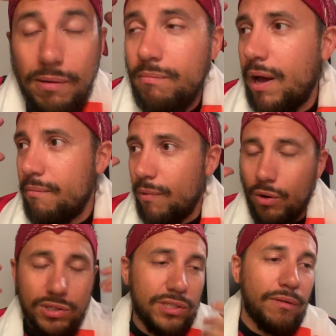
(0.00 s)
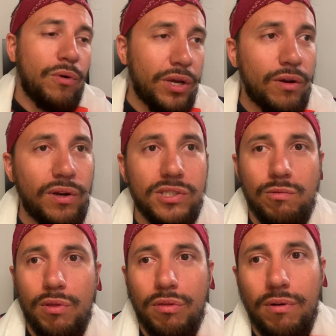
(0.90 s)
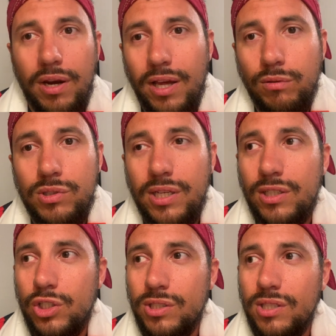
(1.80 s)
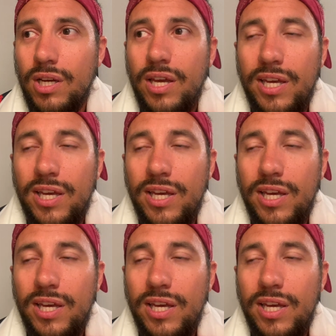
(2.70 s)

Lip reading: I'm honestly going crazy with Renato Sanchez.